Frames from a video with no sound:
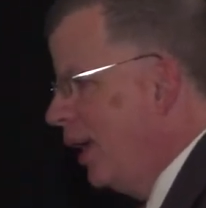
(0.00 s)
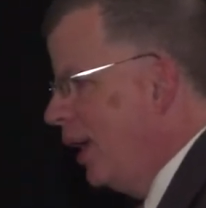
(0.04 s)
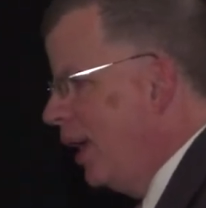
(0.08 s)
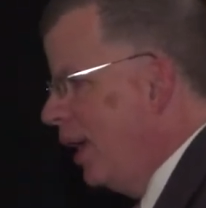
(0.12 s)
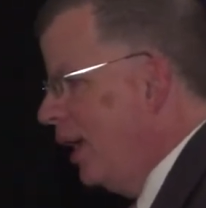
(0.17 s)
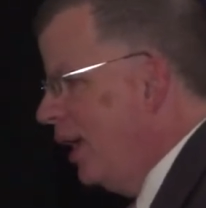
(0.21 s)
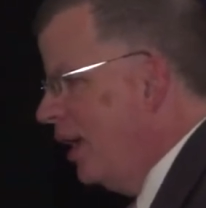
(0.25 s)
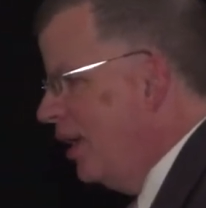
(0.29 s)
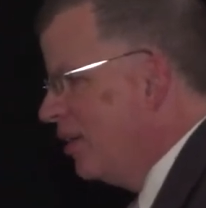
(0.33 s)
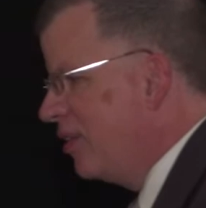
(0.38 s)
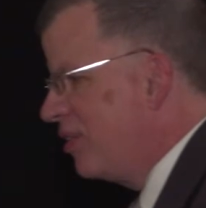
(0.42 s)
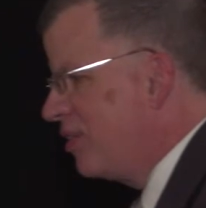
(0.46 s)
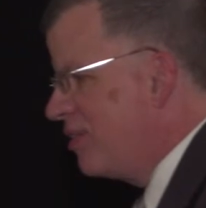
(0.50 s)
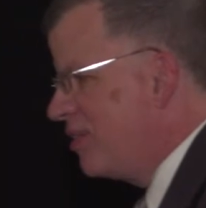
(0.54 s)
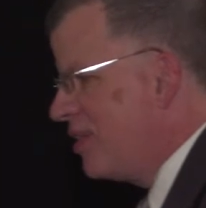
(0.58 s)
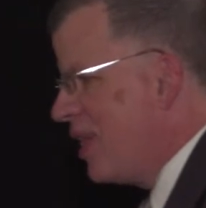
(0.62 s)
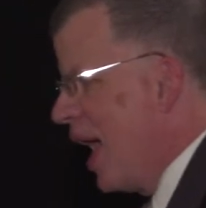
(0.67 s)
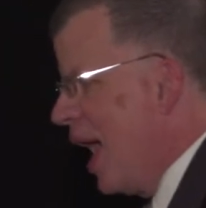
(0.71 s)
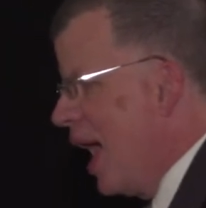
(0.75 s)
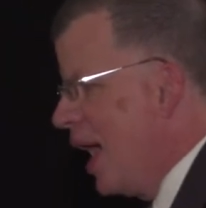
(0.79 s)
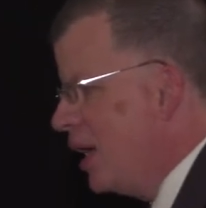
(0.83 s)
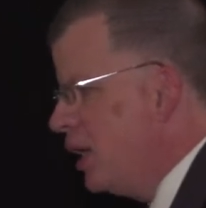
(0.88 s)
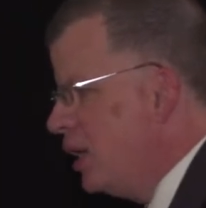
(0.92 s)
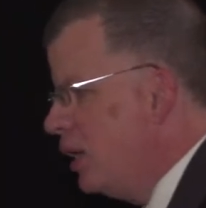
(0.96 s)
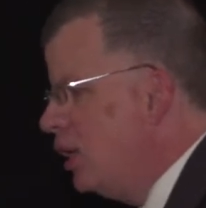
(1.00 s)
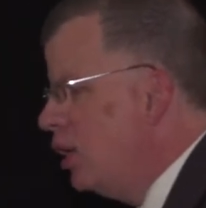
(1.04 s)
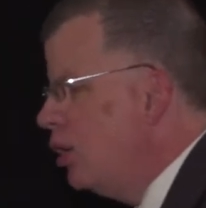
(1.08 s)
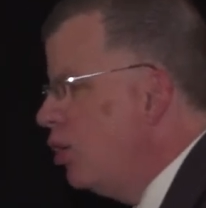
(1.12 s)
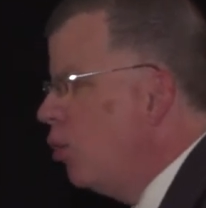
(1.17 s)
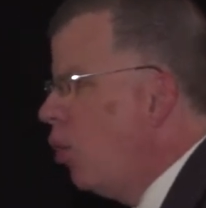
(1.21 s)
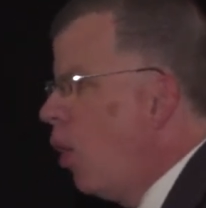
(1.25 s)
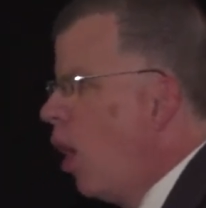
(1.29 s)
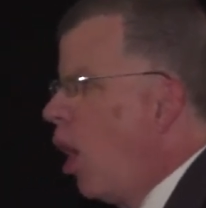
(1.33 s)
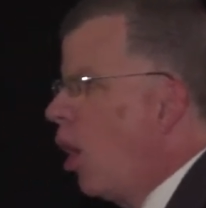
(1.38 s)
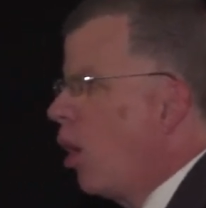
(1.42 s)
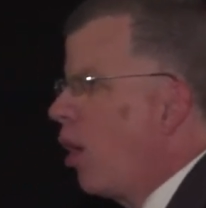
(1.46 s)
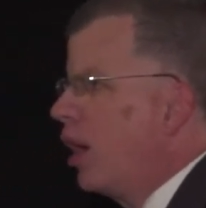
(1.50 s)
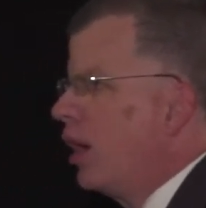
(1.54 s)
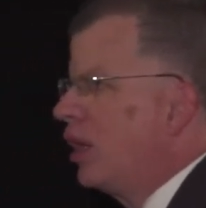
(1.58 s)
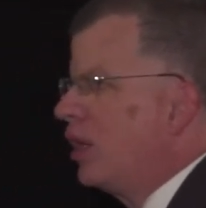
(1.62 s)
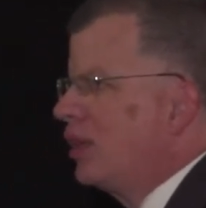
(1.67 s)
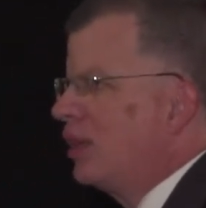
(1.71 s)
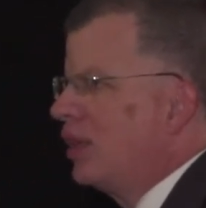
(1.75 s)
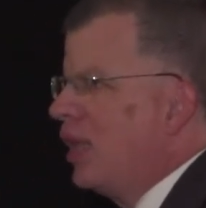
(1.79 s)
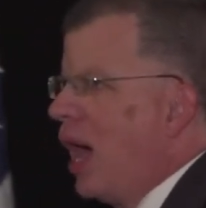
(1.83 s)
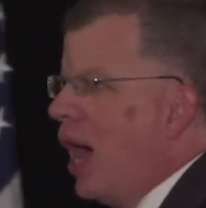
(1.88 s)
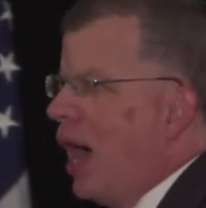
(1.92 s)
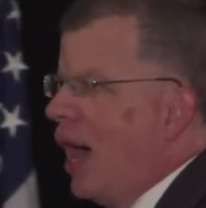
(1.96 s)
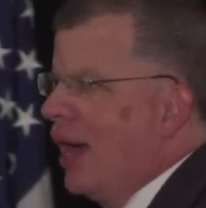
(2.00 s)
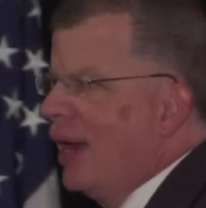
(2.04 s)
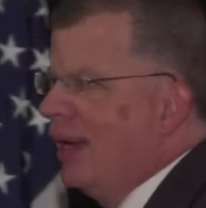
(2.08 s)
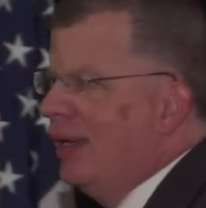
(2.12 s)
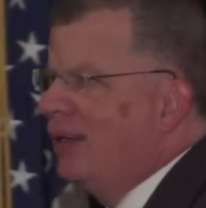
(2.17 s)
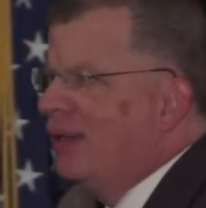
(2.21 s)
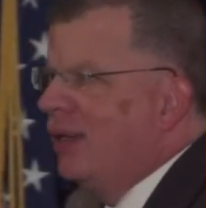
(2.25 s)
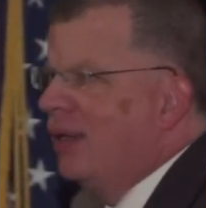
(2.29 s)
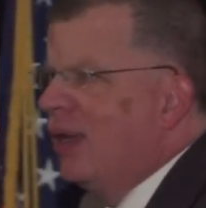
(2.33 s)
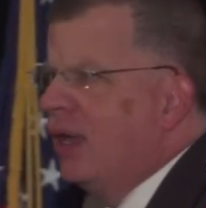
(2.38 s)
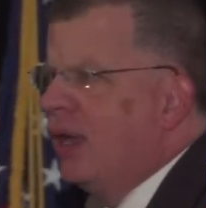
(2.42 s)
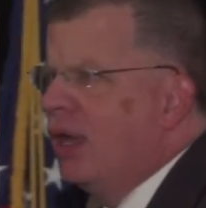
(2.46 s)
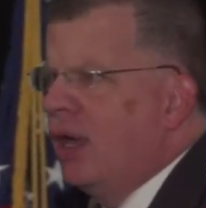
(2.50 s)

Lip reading: is that you are aligned